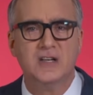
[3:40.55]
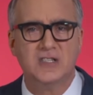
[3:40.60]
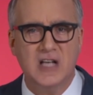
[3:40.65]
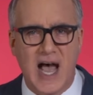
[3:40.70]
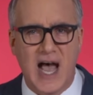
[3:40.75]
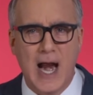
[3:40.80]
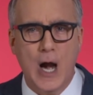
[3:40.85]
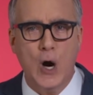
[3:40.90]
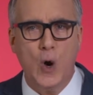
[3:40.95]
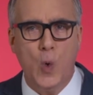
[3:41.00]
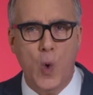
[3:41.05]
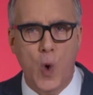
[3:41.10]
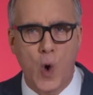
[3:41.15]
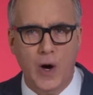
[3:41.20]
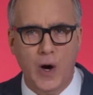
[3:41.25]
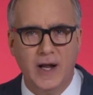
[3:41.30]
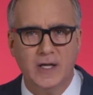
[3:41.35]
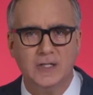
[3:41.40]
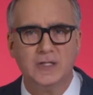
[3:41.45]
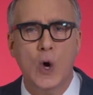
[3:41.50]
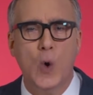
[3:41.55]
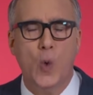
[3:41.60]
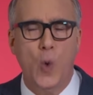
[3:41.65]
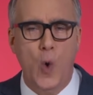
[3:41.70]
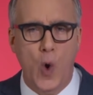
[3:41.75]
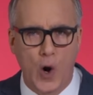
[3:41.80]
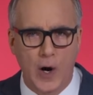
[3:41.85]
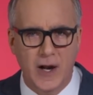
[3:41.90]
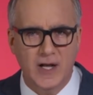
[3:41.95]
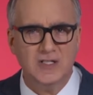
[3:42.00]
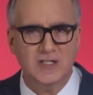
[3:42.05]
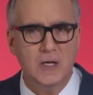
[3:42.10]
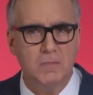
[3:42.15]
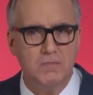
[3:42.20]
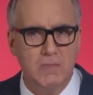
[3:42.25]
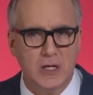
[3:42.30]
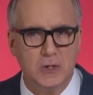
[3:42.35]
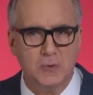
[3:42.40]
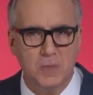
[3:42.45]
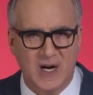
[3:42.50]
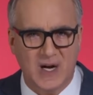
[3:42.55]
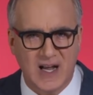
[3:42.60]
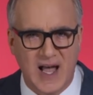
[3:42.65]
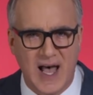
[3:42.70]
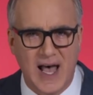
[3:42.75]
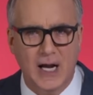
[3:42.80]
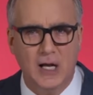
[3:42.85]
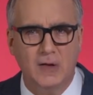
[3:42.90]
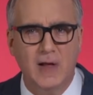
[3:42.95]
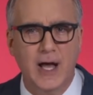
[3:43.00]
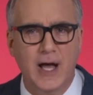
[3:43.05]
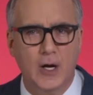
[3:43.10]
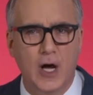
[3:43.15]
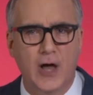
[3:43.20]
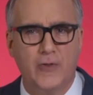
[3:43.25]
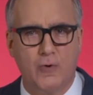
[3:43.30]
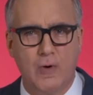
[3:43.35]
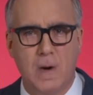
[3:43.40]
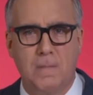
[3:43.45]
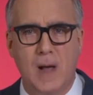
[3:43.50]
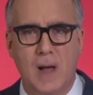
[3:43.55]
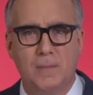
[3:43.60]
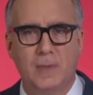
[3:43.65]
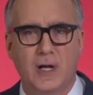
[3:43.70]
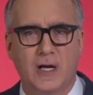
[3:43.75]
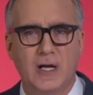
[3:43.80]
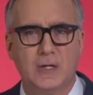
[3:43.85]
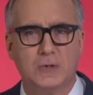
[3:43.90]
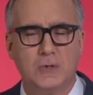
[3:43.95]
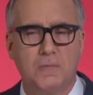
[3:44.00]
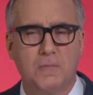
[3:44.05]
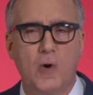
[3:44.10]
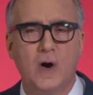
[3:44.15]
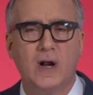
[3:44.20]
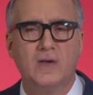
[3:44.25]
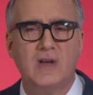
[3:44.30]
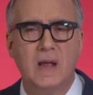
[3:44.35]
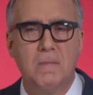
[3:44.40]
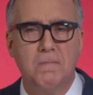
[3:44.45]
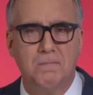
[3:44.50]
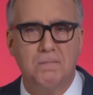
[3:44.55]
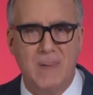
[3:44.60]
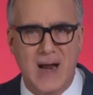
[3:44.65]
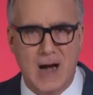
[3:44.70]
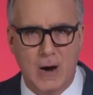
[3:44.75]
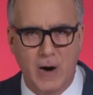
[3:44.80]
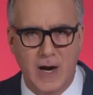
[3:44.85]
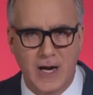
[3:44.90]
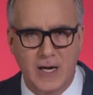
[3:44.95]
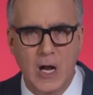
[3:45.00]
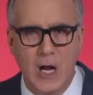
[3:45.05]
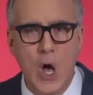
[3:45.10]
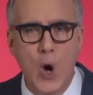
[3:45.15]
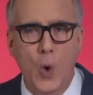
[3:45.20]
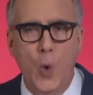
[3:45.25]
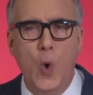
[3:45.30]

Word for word: Dire warnings, warnings that Mitch McConnell and other Republicans reportedly buried,